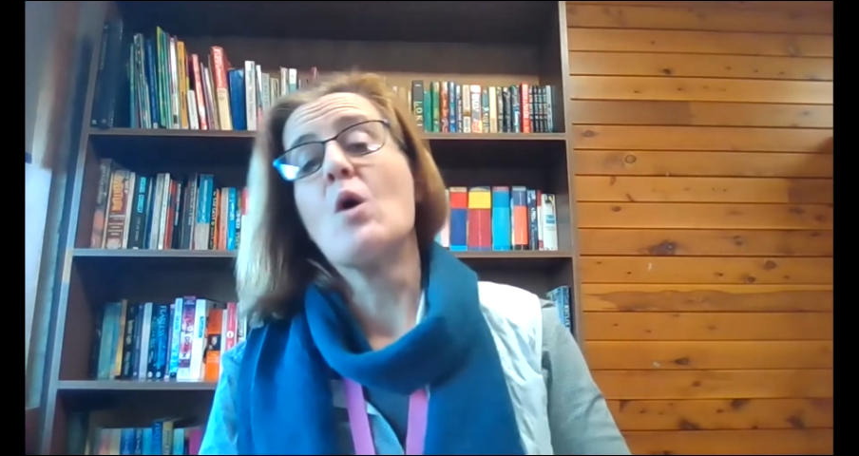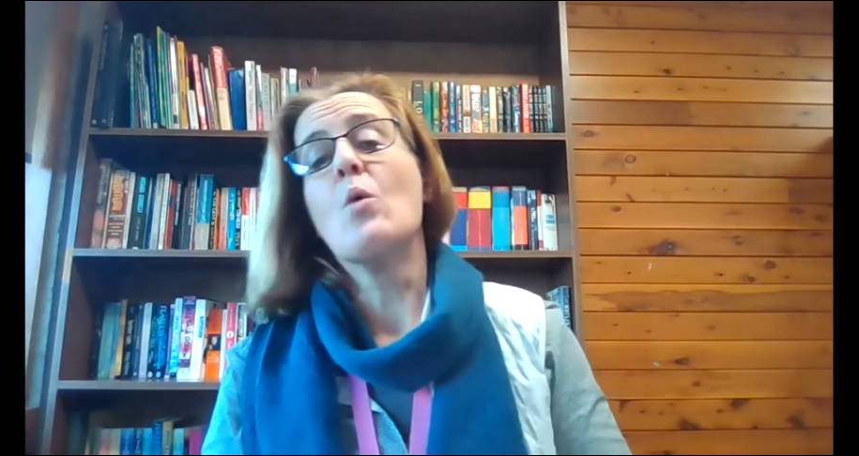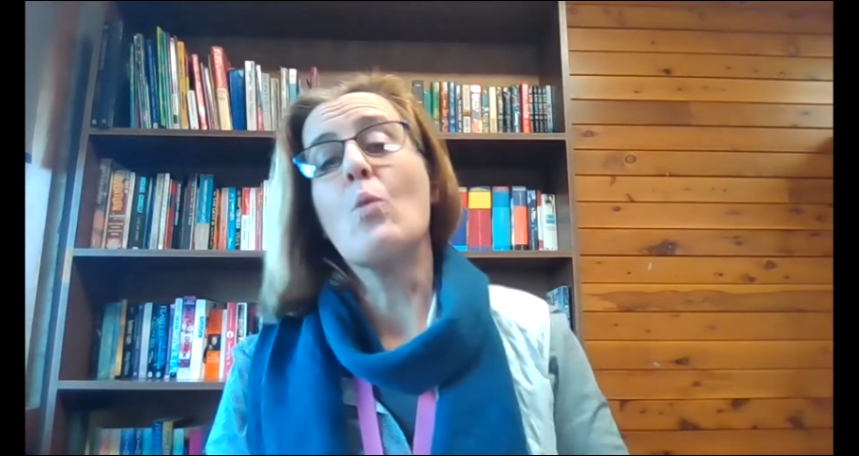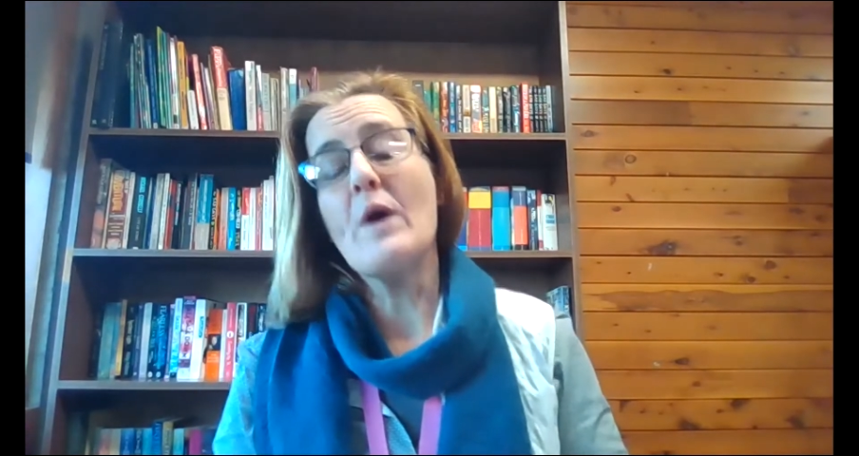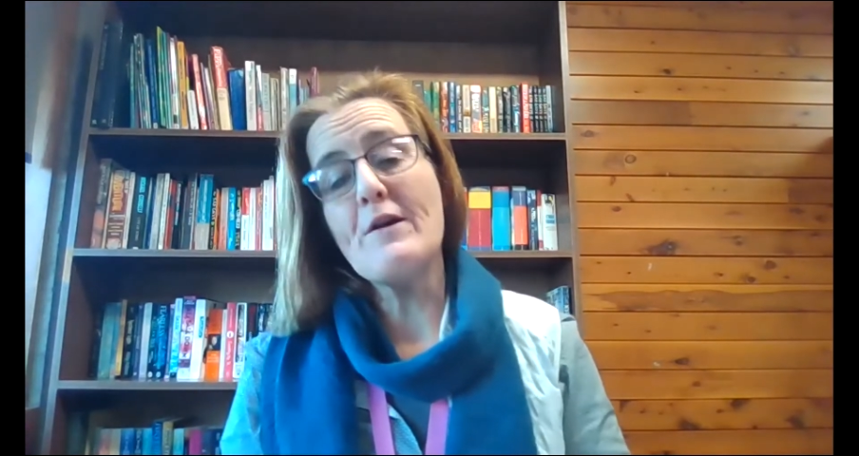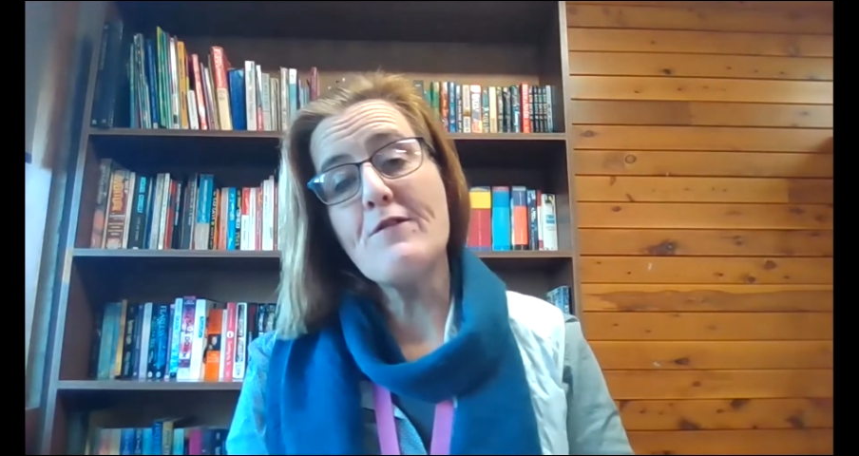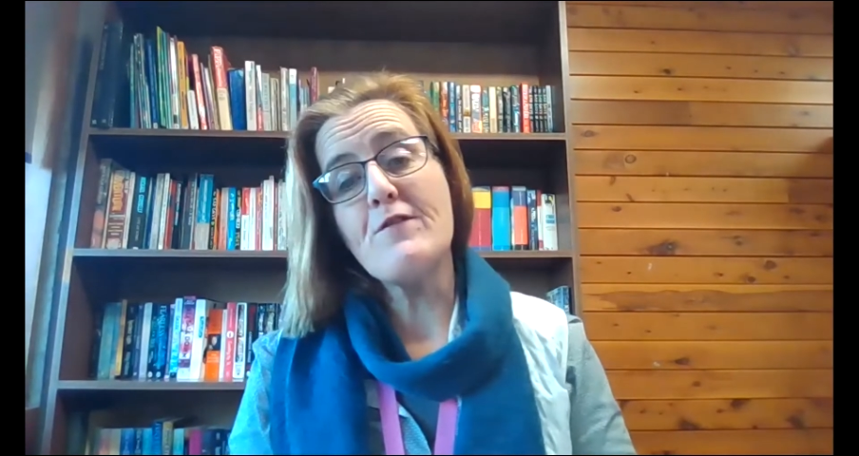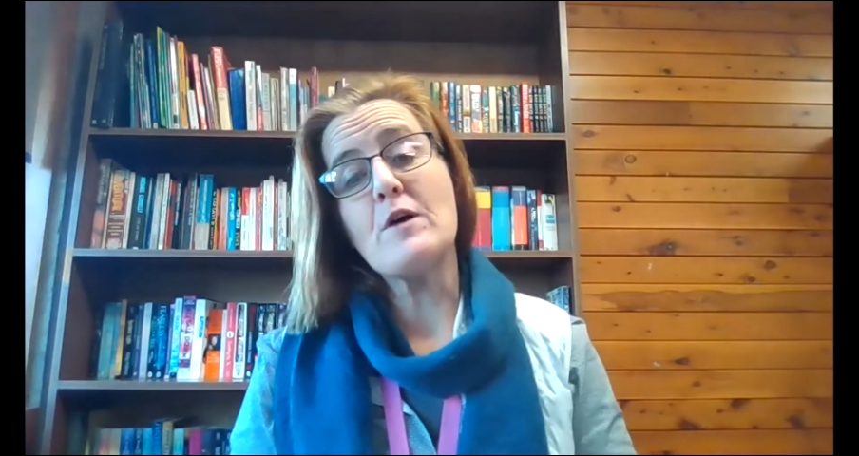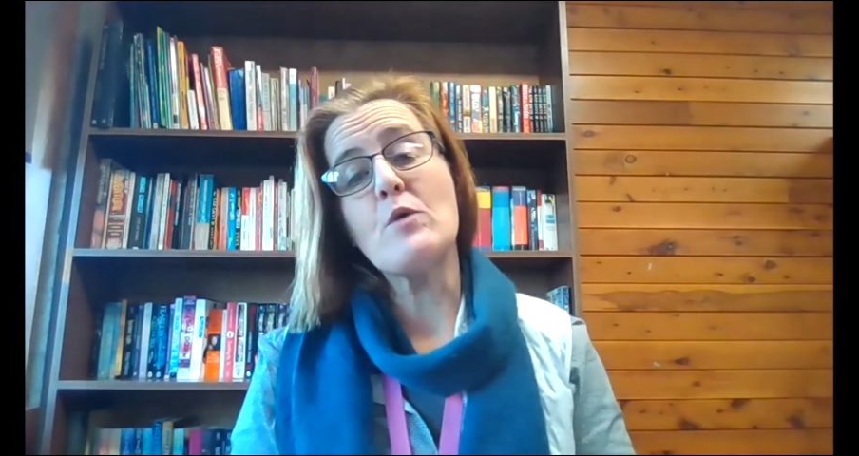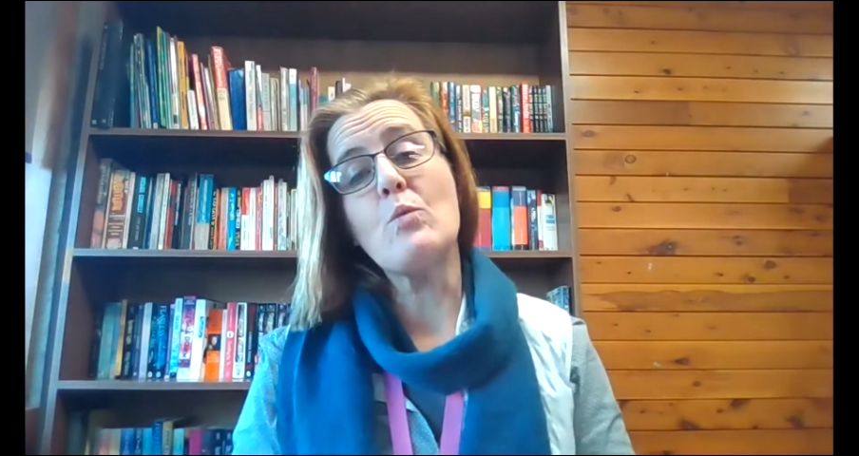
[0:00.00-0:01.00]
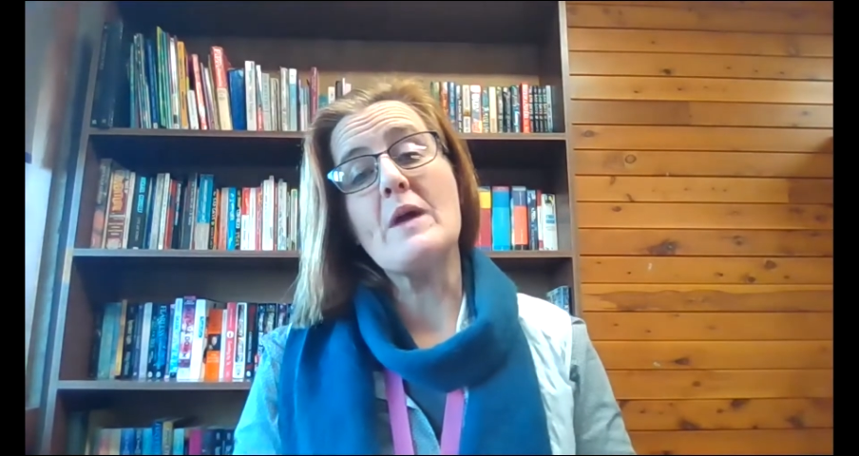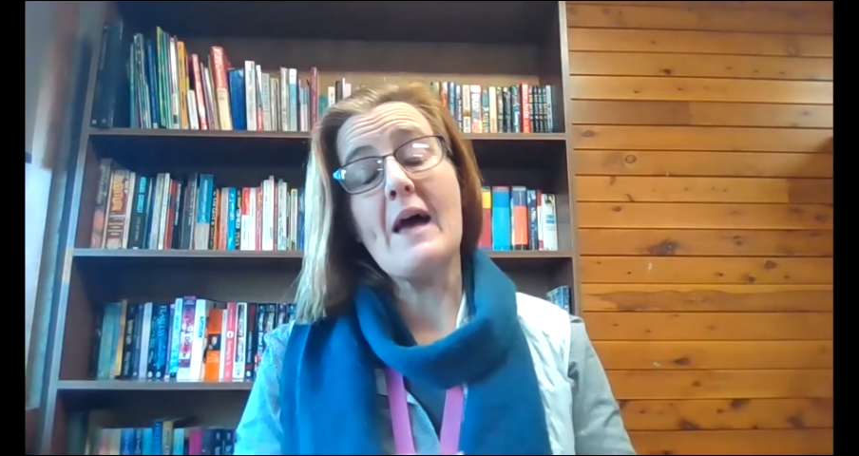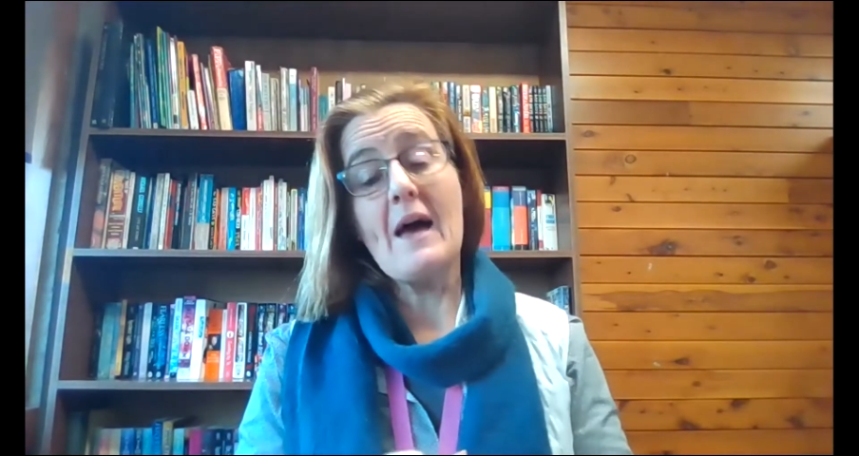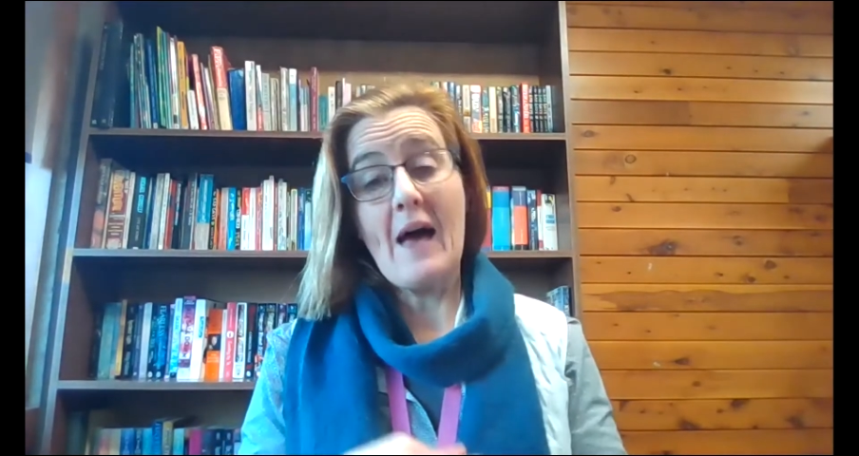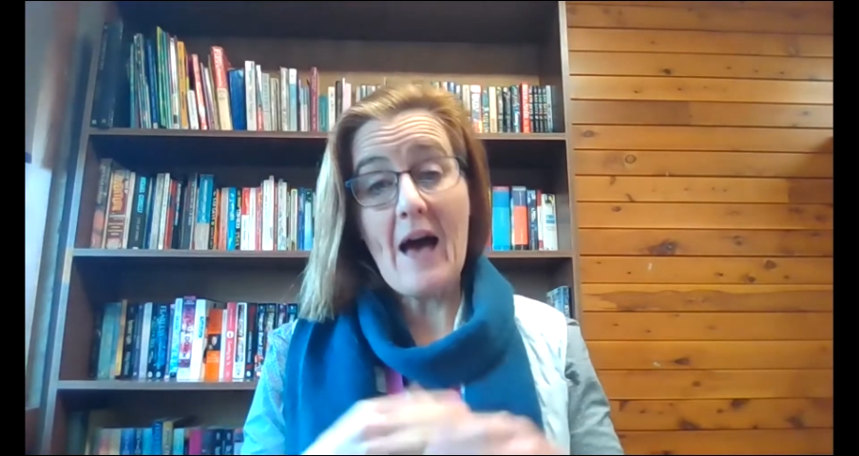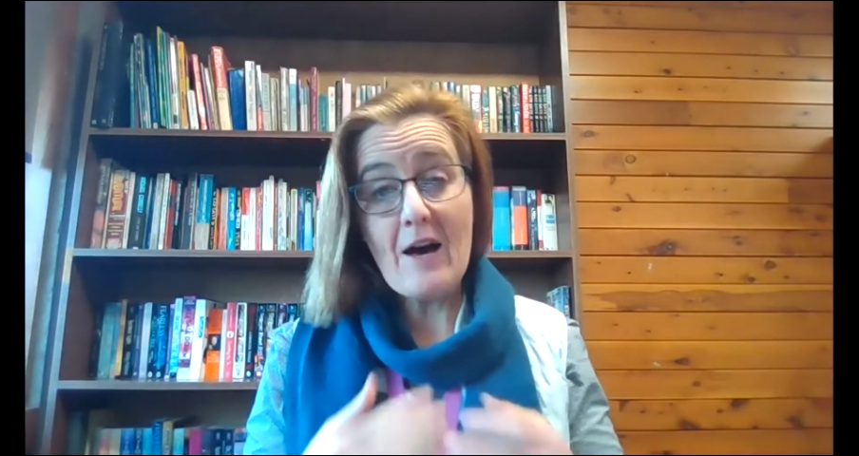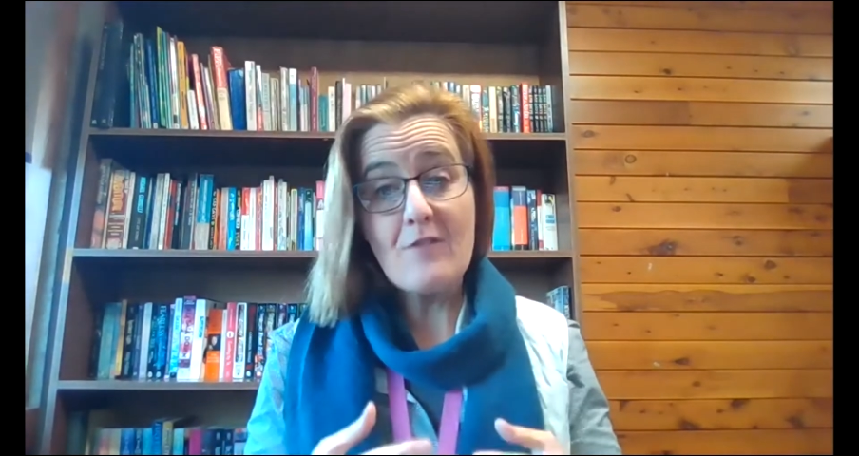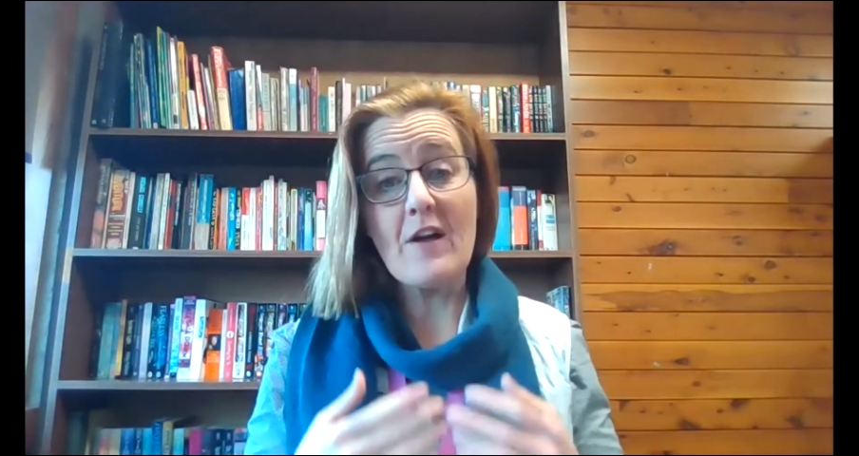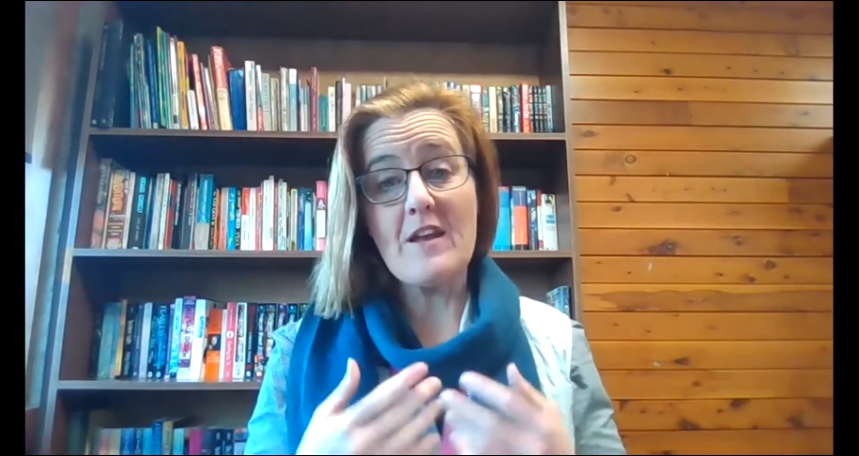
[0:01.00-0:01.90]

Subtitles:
we feel we have